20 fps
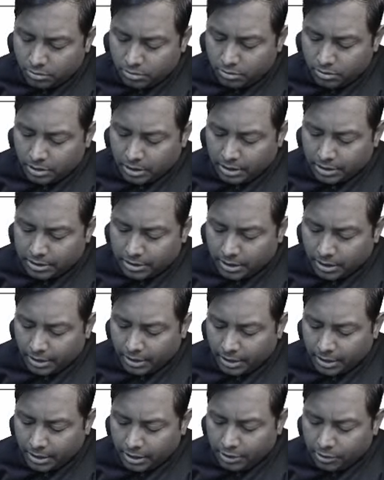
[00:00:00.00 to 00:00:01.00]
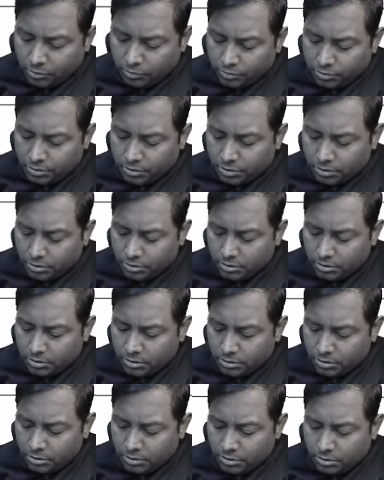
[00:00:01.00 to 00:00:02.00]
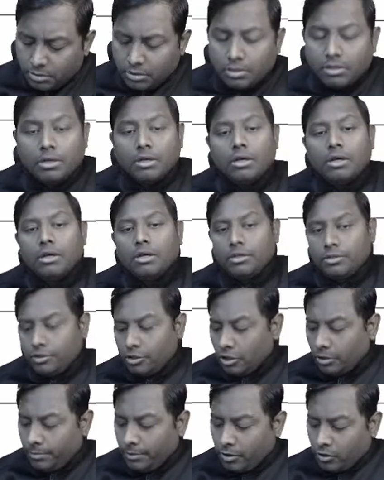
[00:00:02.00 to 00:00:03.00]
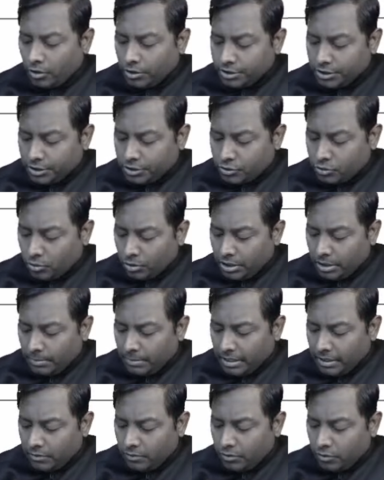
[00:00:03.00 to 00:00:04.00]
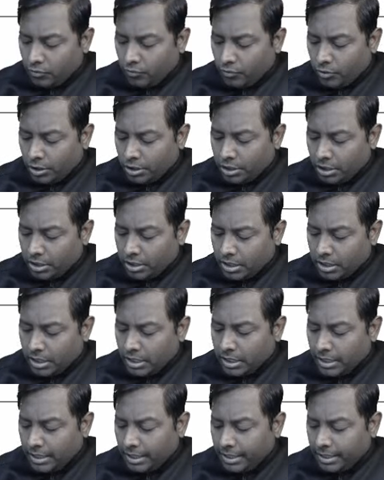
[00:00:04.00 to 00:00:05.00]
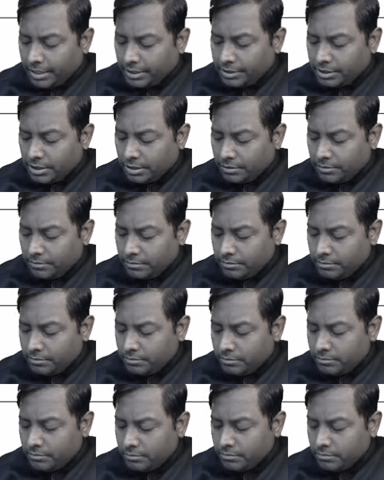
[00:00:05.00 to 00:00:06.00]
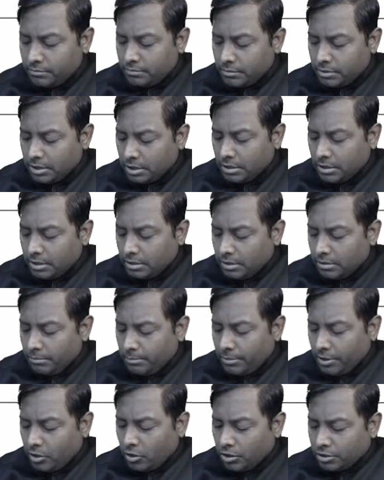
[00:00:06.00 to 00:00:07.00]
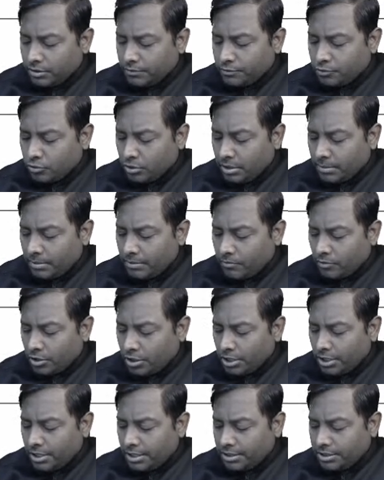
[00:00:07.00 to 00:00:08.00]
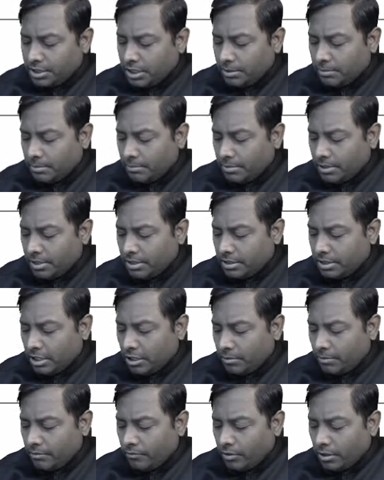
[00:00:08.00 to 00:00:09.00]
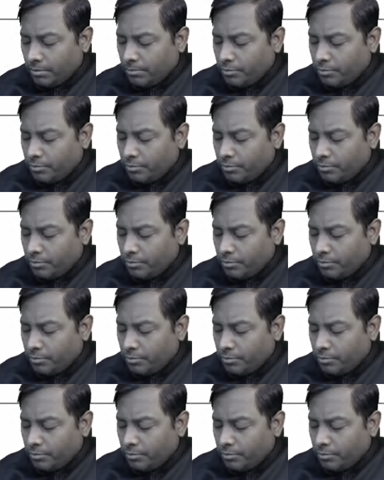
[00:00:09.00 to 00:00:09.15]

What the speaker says: that is clinically used. They will be causing sodium and water ka retention. Because of sodium and water retention, remember, there will be one